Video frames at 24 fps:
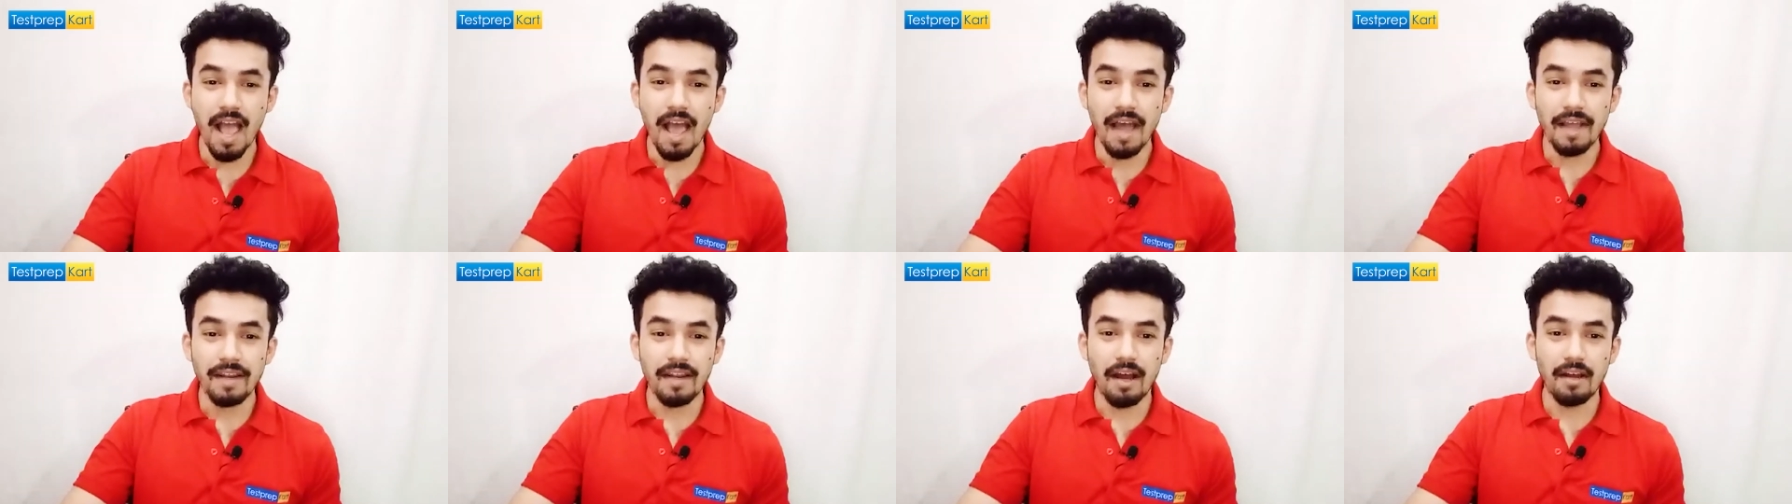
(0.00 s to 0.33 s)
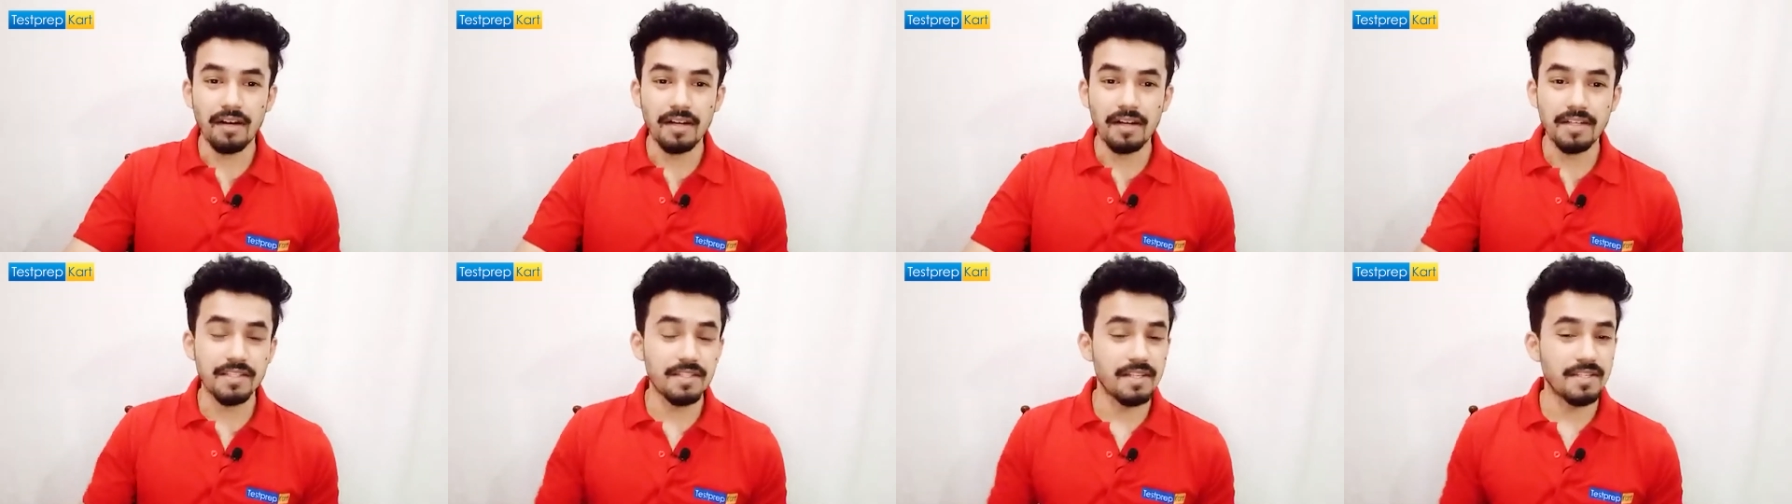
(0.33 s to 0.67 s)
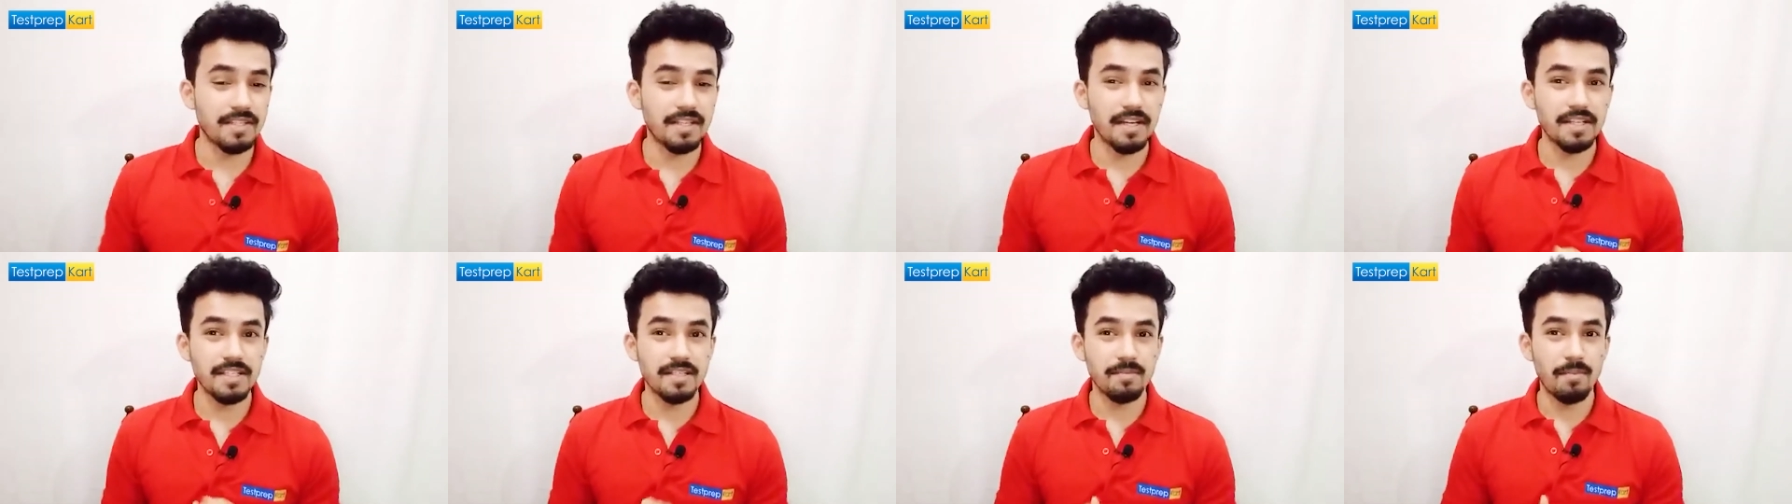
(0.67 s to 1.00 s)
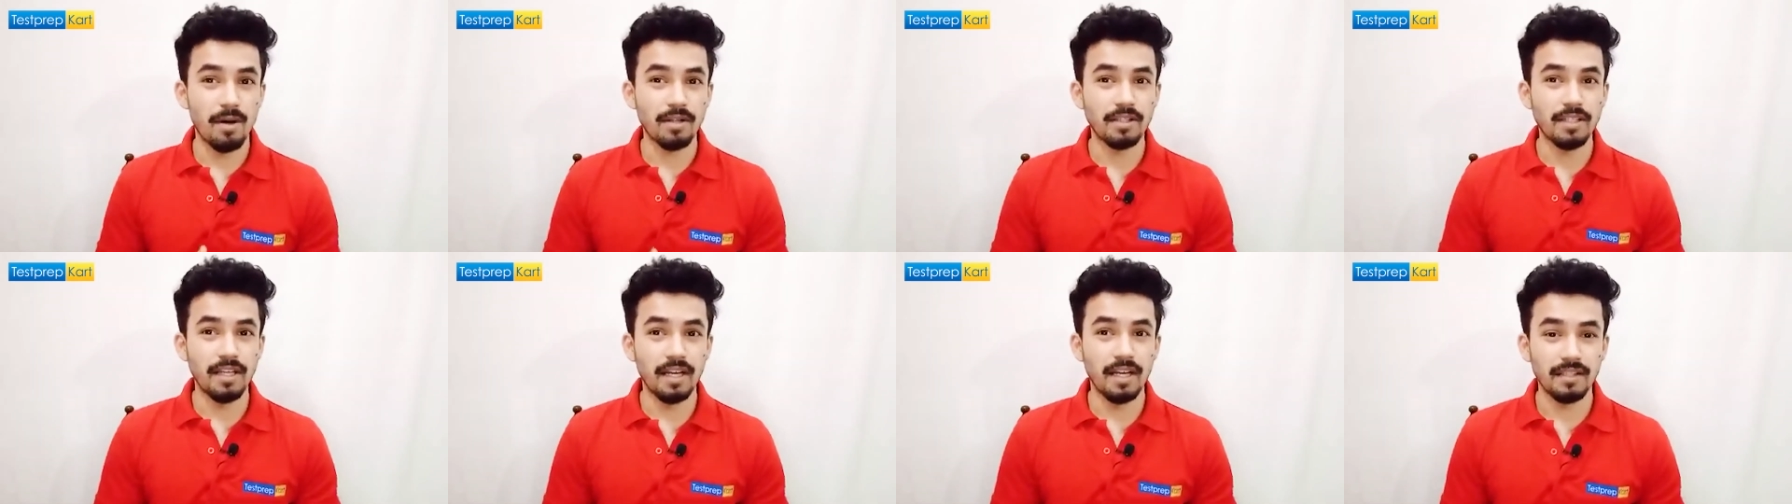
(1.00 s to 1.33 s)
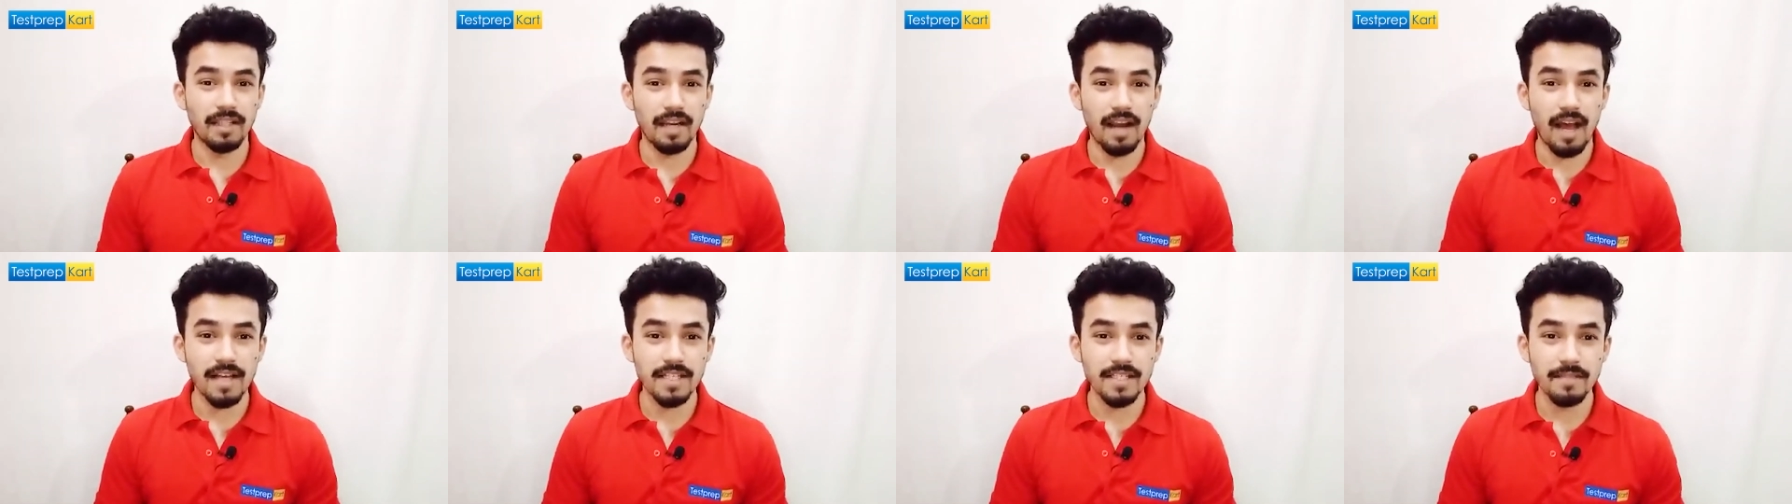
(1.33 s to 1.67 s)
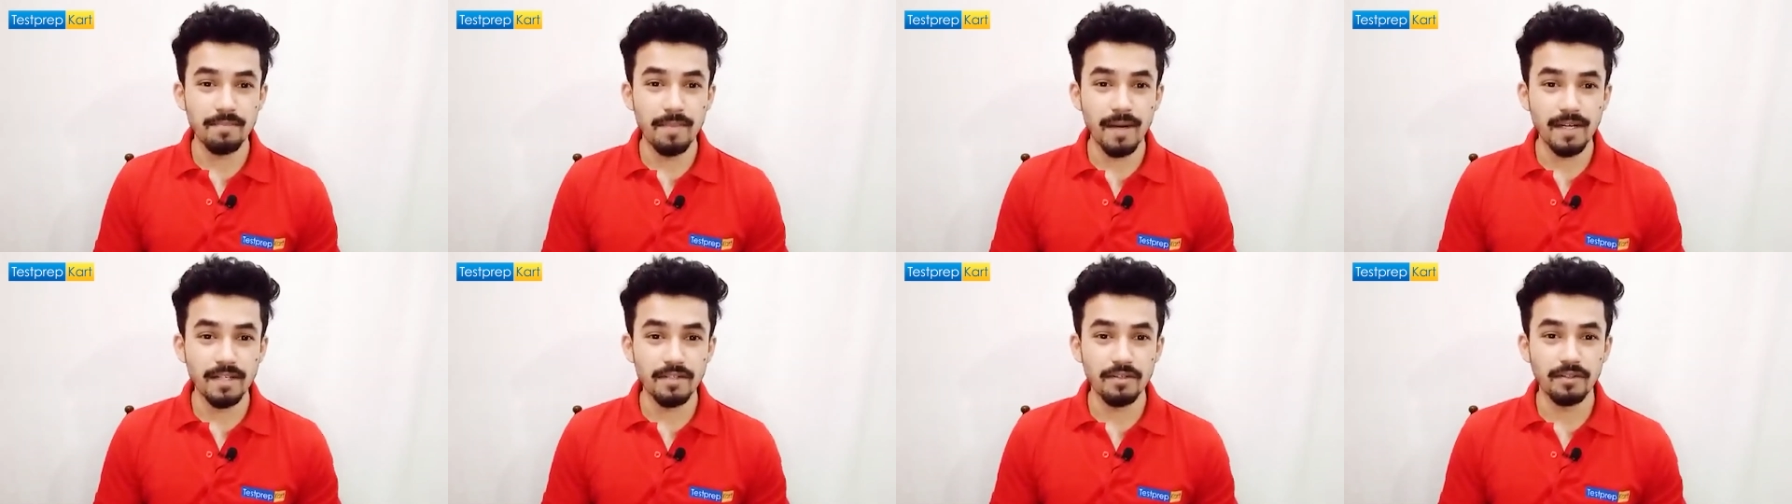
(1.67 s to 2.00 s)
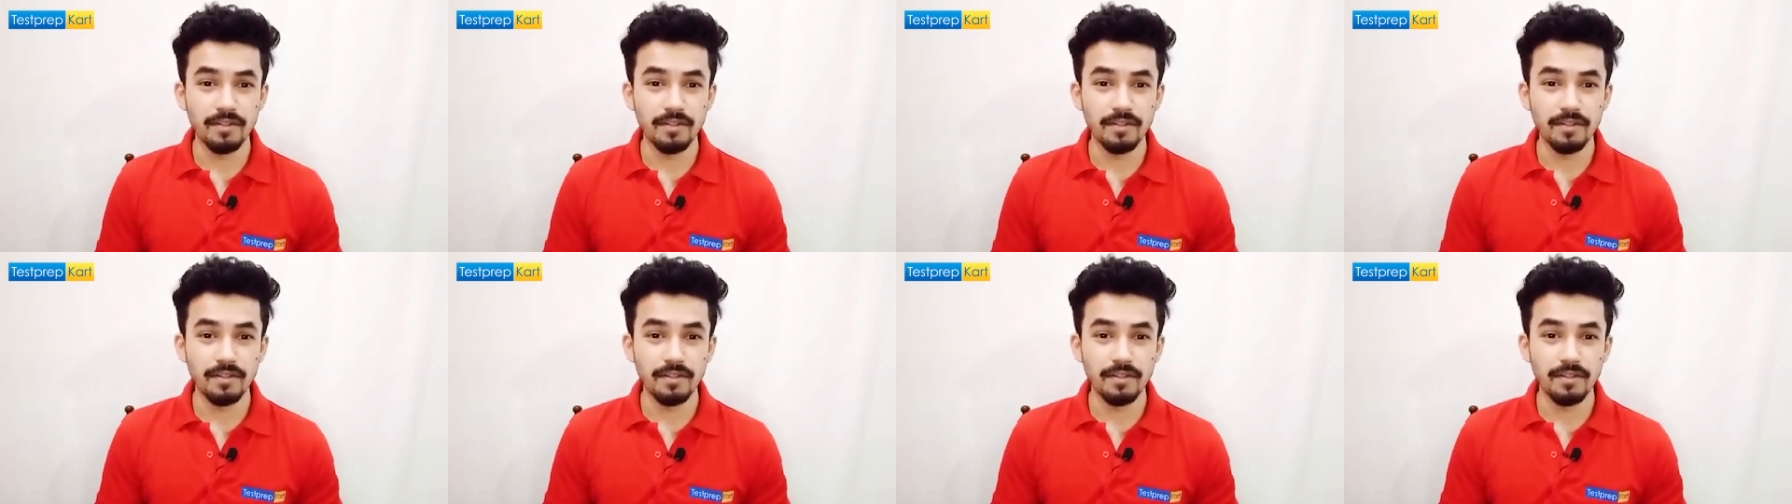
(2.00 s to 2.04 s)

Now let's discuss about the other aspects.